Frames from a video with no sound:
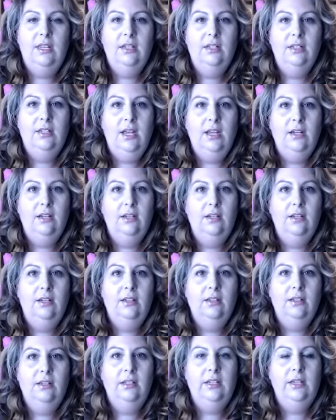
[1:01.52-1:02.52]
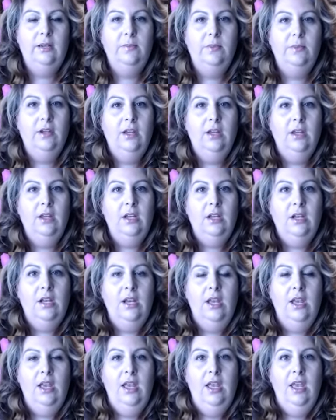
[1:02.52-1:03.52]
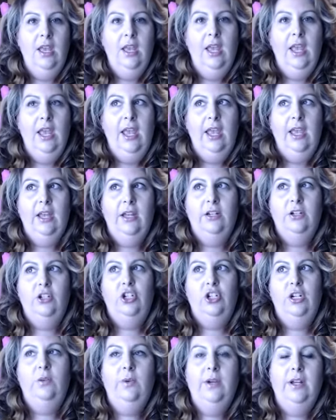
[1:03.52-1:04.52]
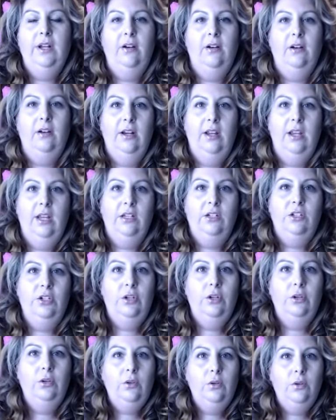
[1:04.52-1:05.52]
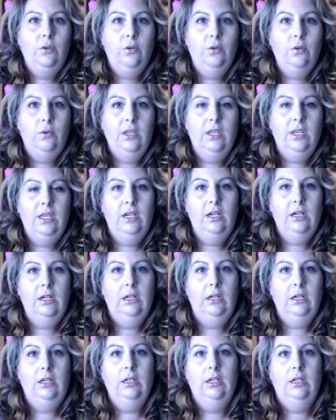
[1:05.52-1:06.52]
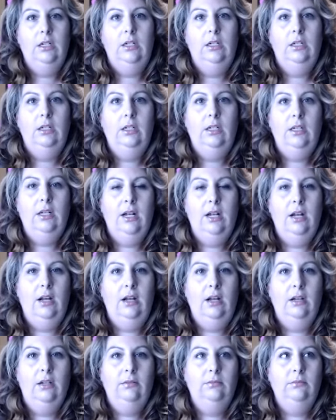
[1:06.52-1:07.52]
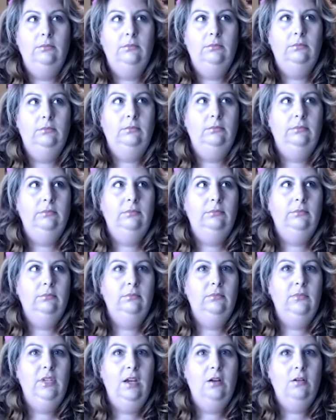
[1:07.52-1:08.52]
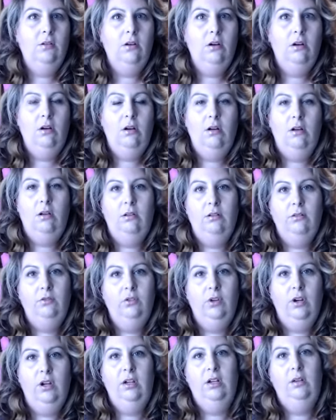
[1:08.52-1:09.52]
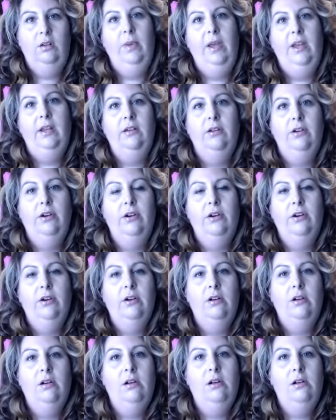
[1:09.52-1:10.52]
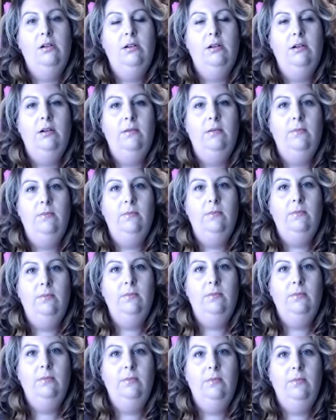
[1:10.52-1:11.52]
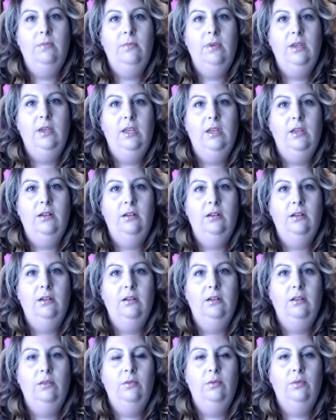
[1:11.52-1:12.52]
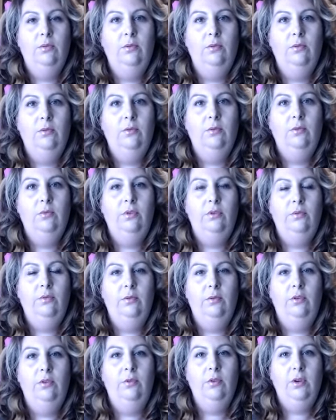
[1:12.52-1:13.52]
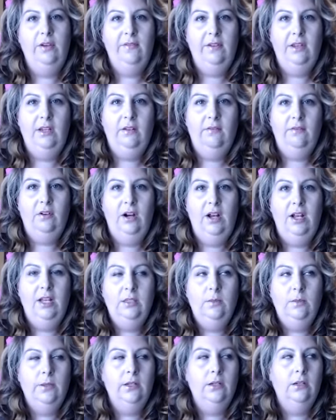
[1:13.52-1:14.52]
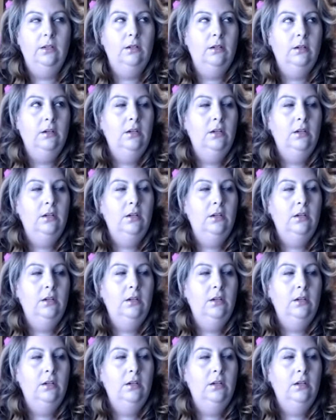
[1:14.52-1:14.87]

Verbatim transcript: he had died in his sleep. And she went on a two-year um, alcohol drug bender um, in through through the grieving of her husband.